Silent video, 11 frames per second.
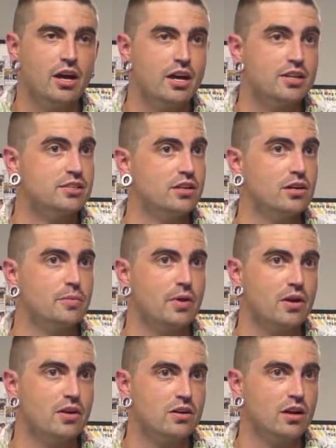As a young
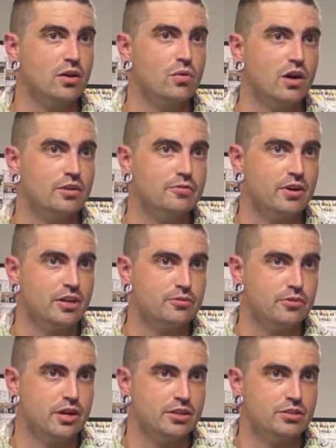parent, I qualified
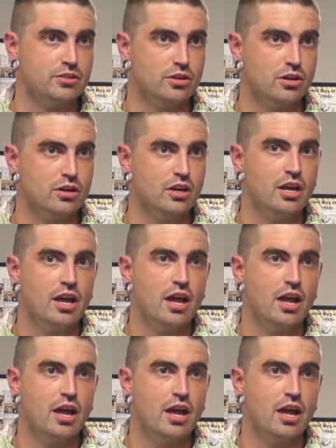for Head Start,